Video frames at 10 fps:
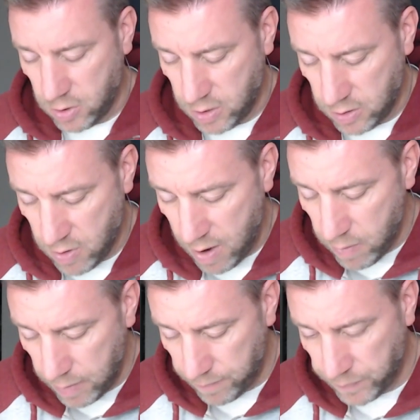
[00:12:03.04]
on the
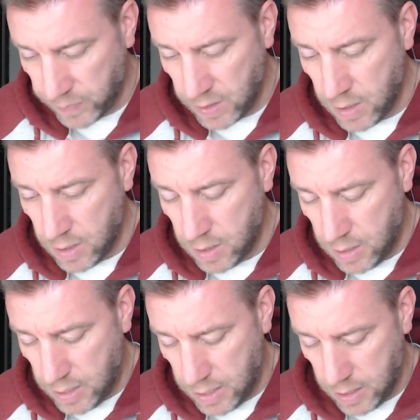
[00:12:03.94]
driveway.
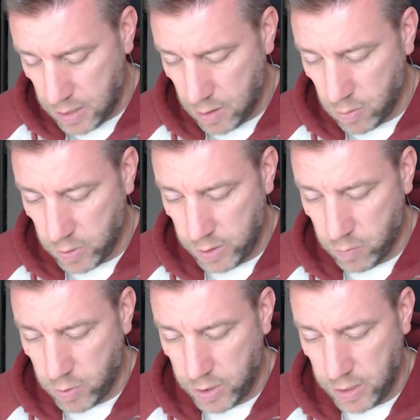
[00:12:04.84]
And the audio
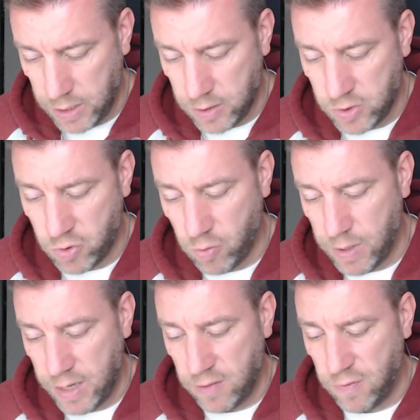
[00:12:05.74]
warning and the strobe
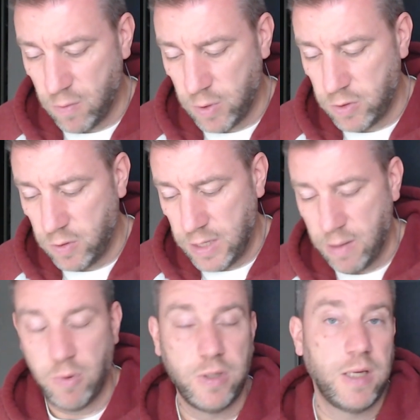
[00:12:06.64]
light, if you want to
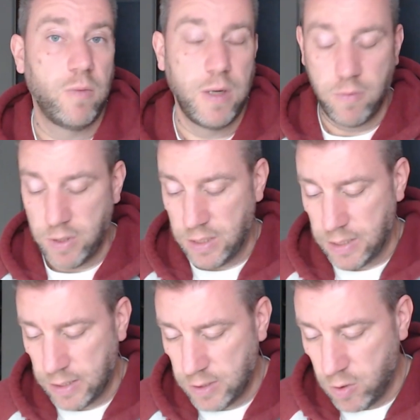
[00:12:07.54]
enable that whenever it
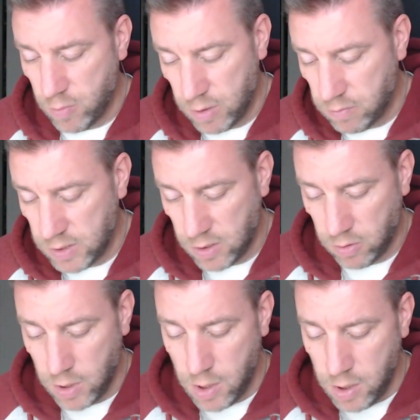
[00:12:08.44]
detects human.
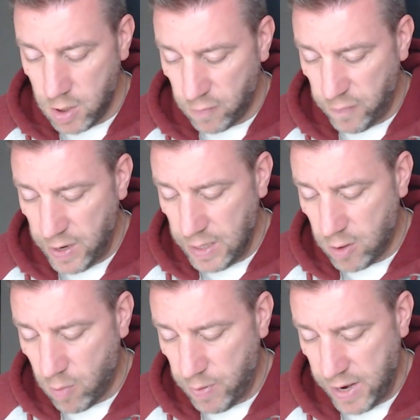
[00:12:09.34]
So, you know, fairly
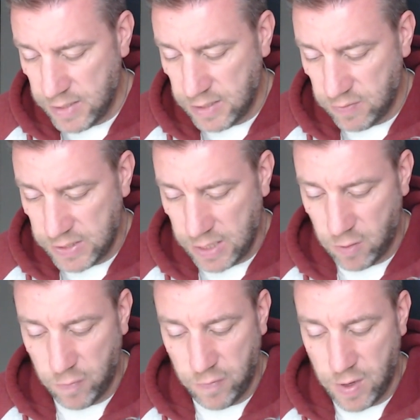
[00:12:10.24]
comprehensive set
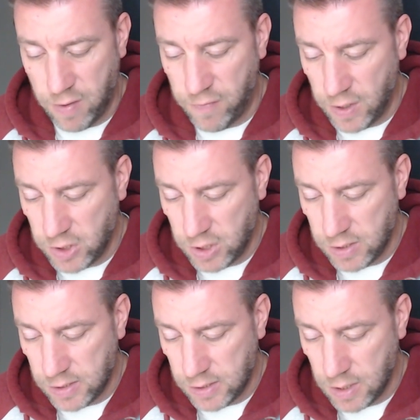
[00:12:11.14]
of
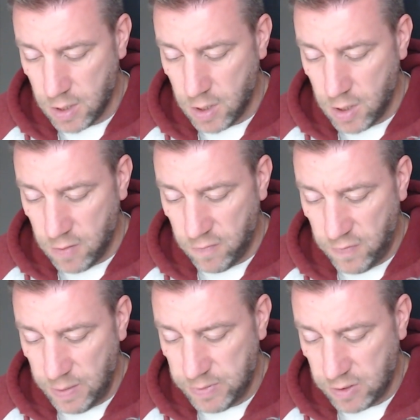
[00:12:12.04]
functions.
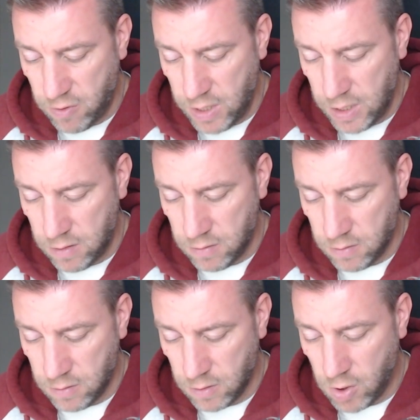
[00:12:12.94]
Flip screen,
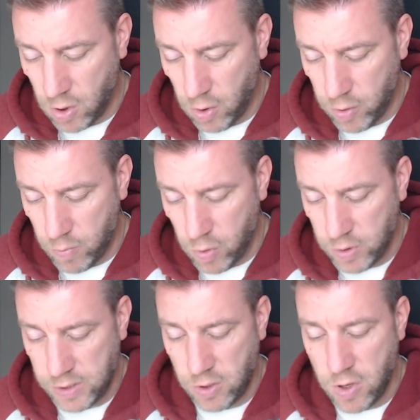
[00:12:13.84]
color
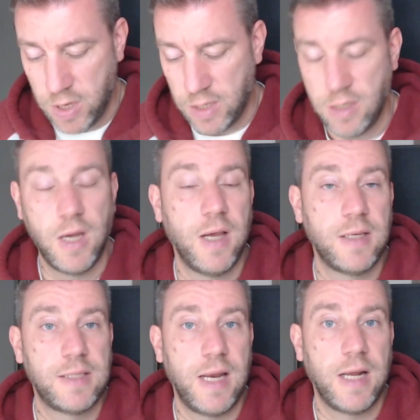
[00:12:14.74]
mode, so you can
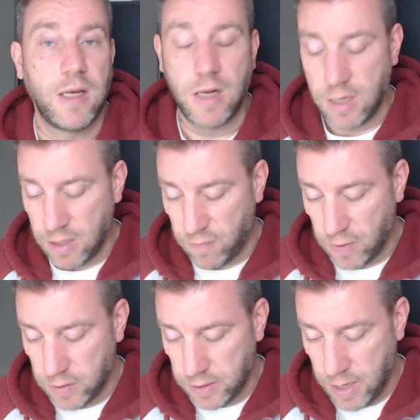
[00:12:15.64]
select a different